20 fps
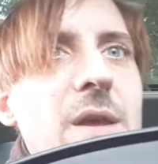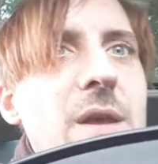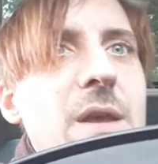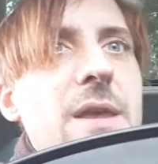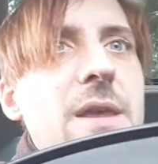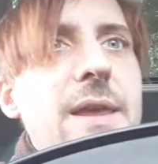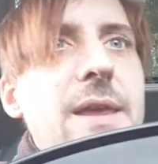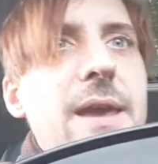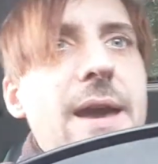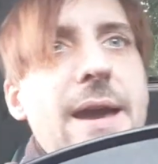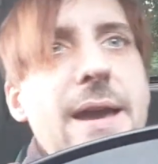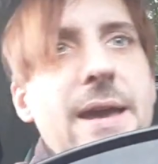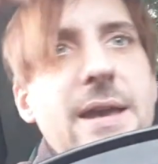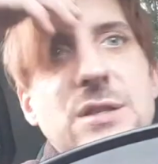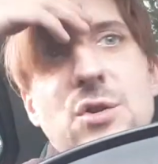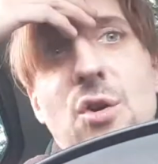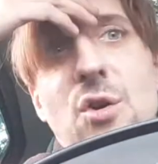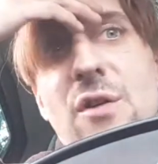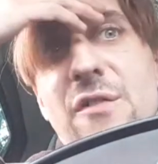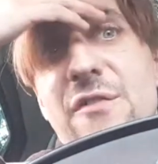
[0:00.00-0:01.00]
Yeah, it's got
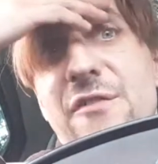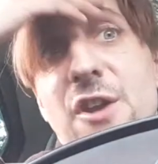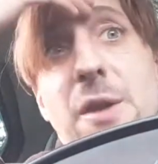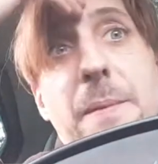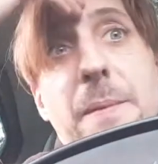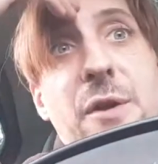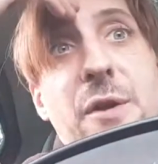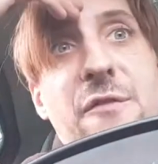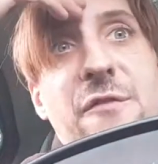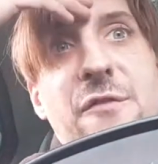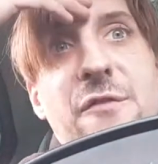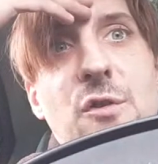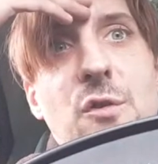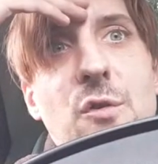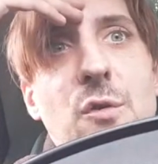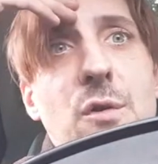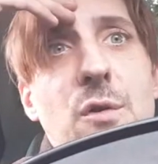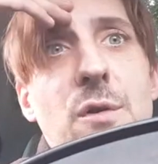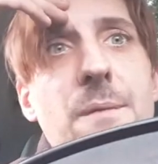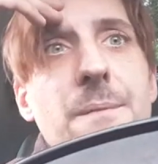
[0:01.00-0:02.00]
a fundamental flaw.
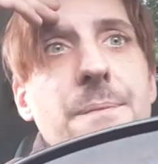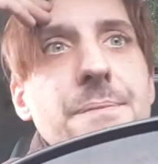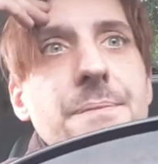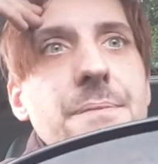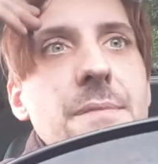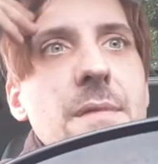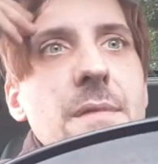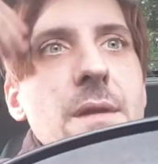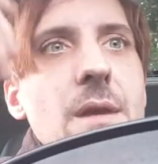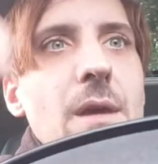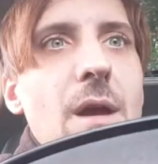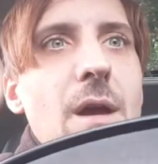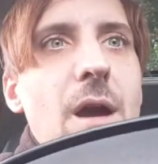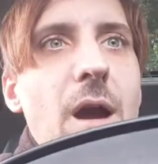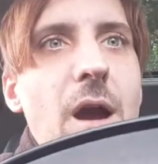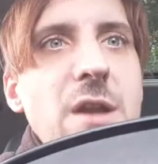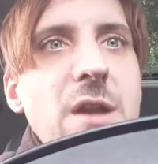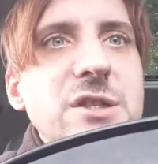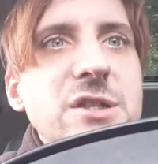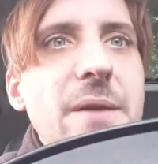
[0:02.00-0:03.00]
I
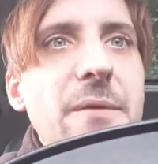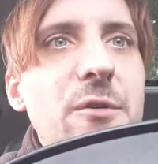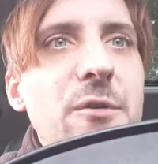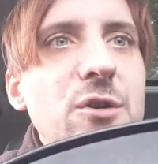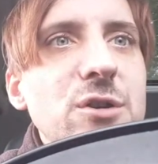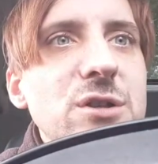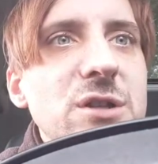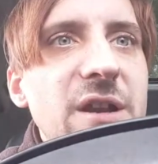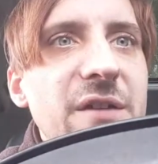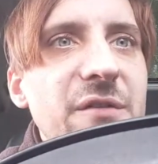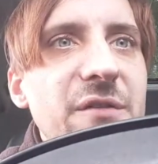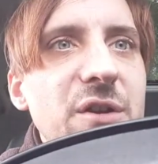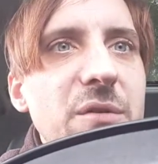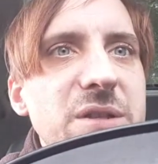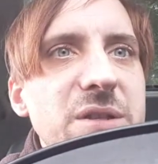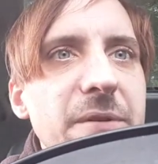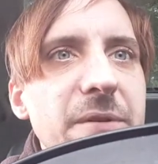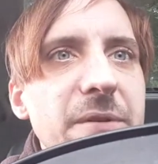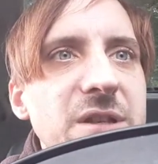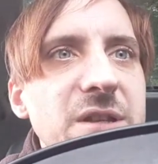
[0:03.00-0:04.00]
just came across a video where
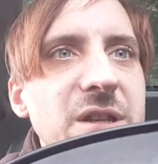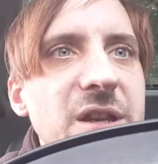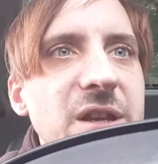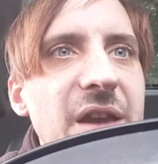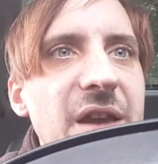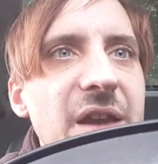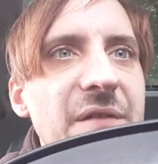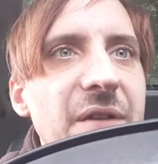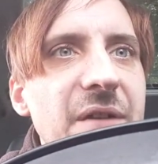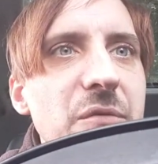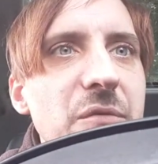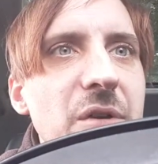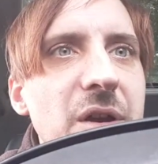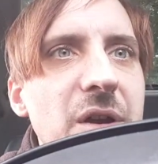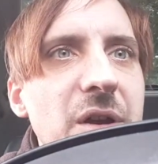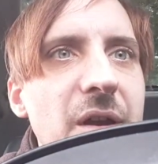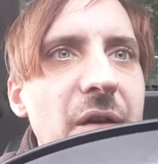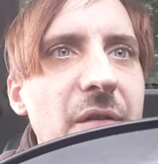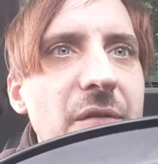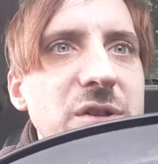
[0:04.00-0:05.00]
Spirit indicating they were
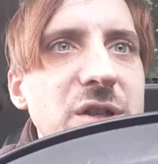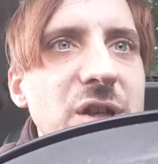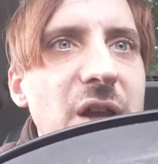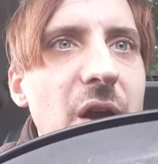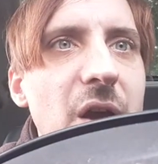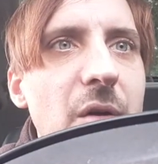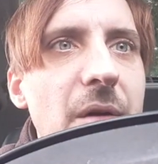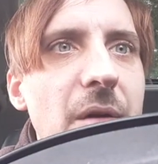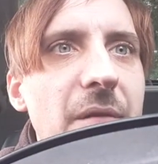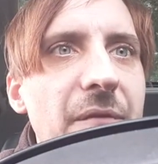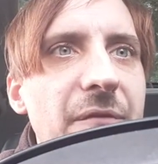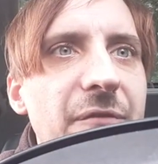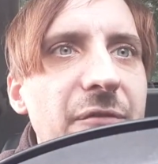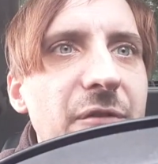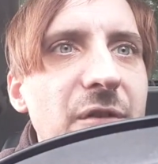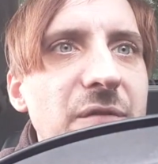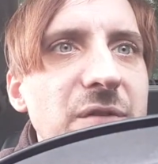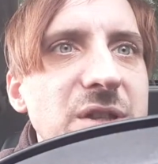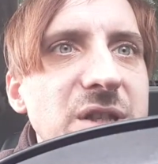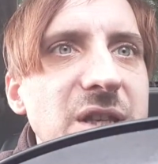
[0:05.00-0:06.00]
going to go up through the
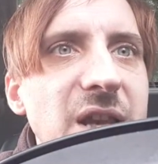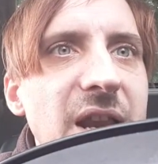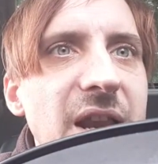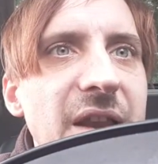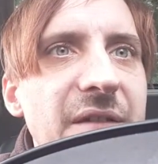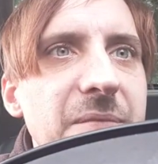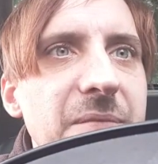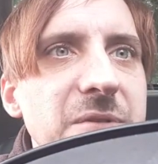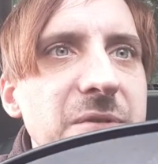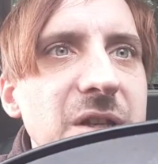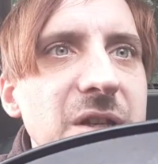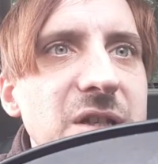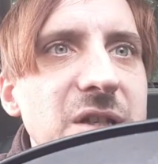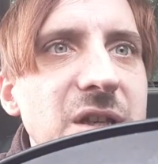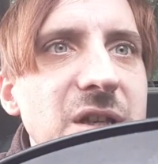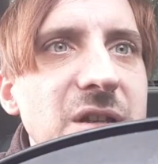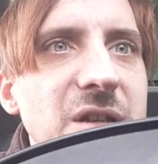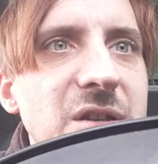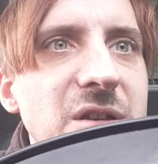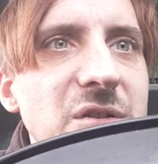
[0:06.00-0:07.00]
ceiling and proceed to
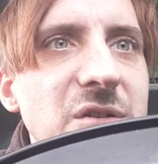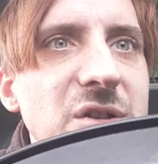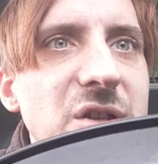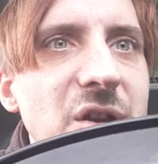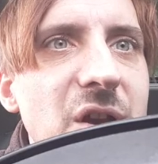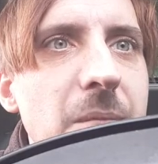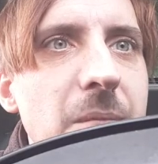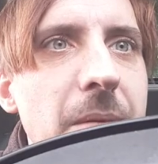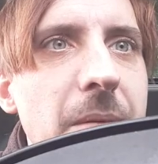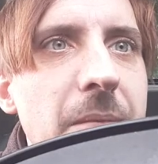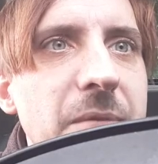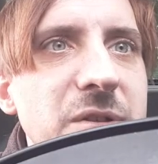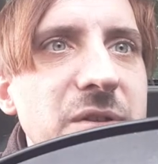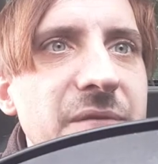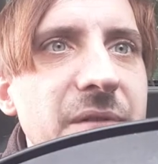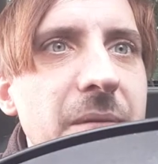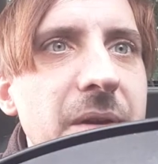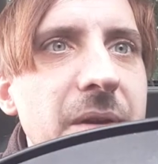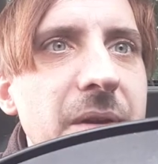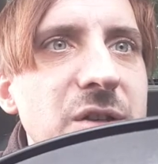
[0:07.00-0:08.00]
do so. Good
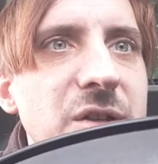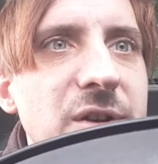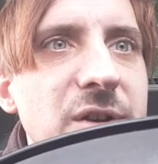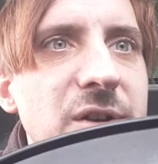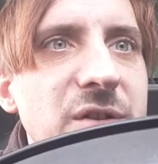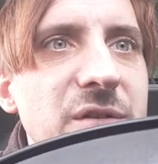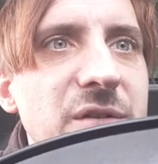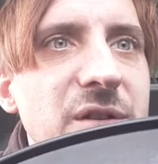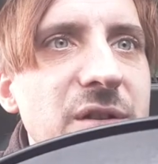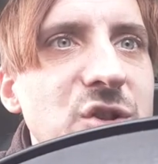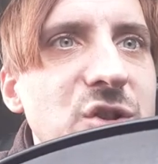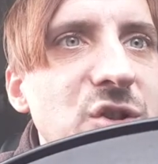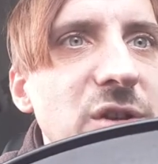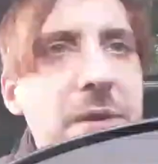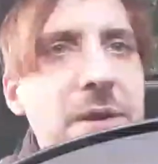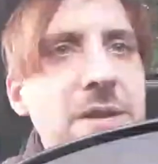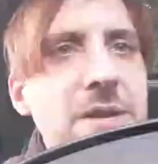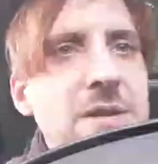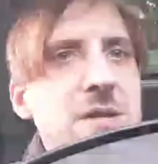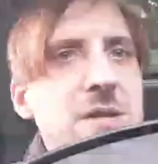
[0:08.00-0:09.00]
memories of
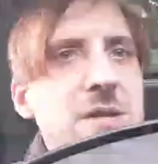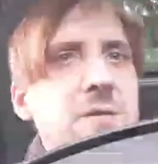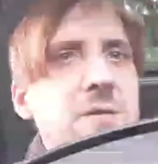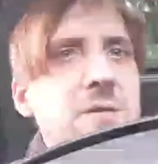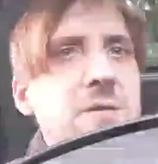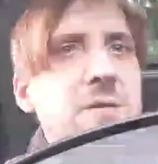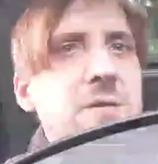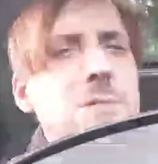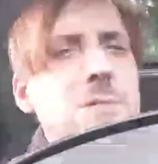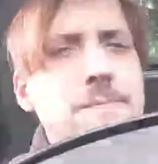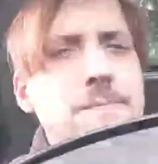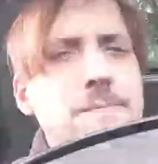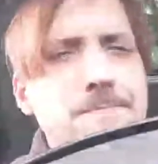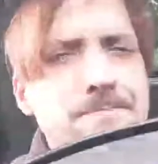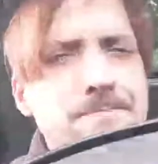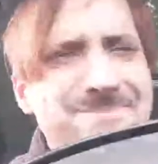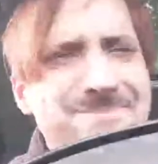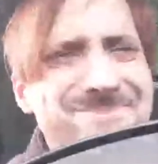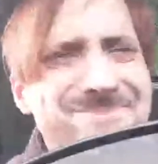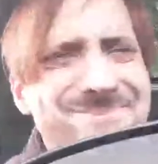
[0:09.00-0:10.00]
them. That's what
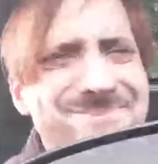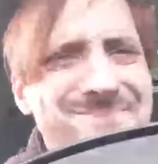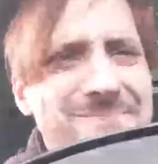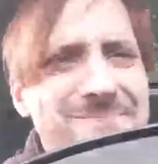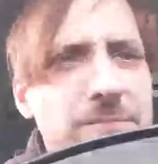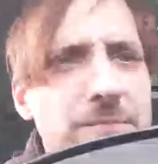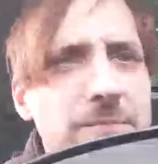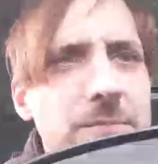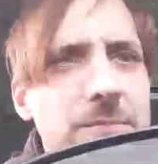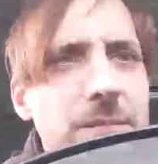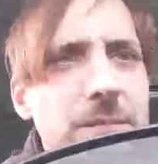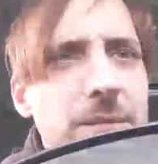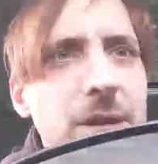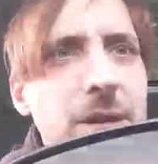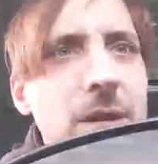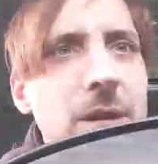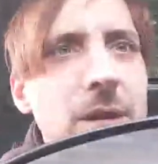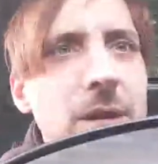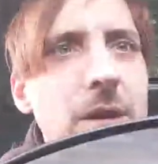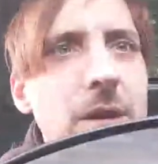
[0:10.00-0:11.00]
Bill did, but with a few
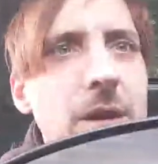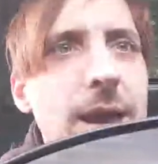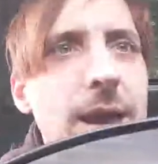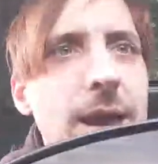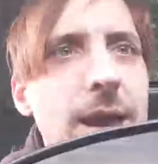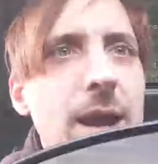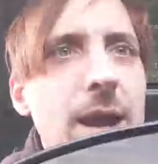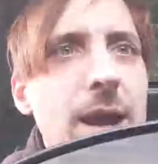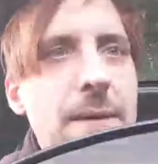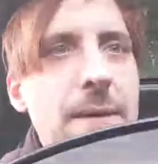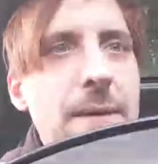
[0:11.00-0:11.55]
brain cells.